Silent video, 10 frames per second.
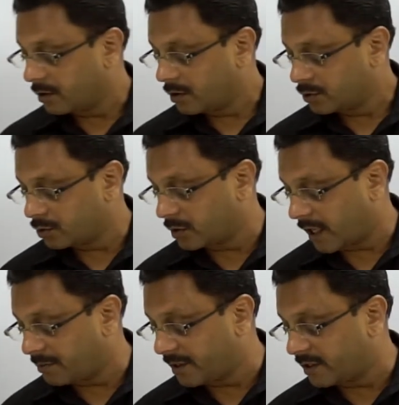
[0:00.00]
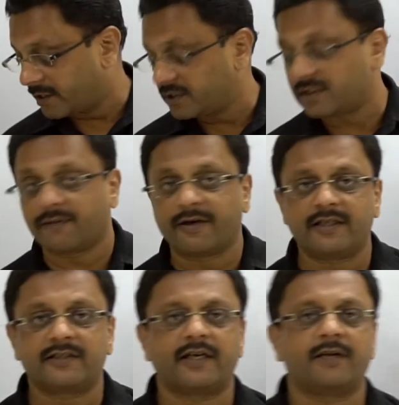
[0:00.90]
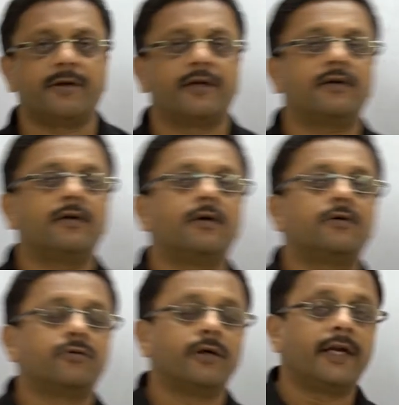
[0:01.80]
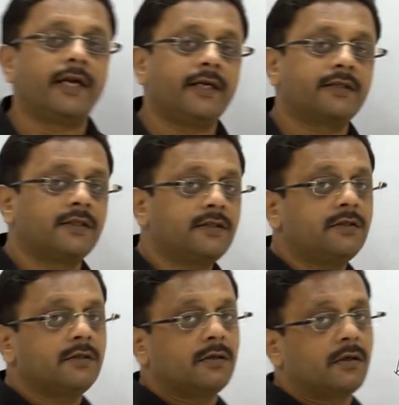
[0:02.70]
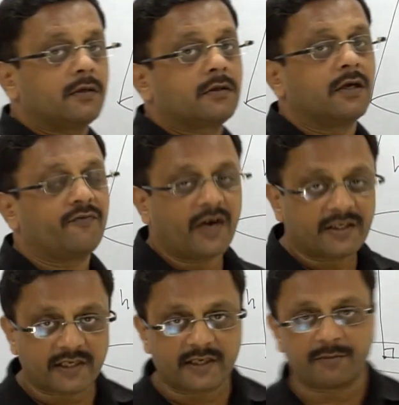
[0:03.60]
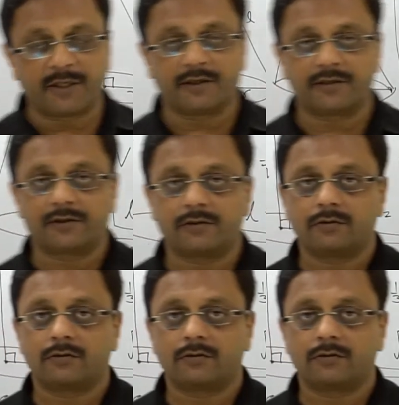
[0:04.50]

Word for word: So diameter is 70 centimeter. So the radius is 35 centimeters.